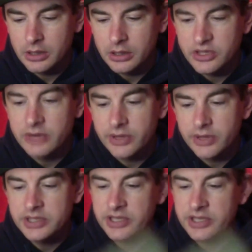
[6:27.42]

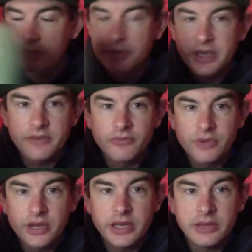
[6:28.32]
generally this seems to be a
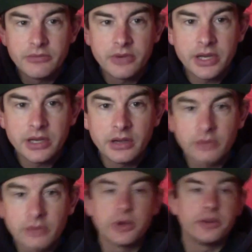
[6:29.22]
really, really
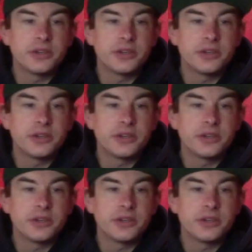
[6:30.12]
hard-wearing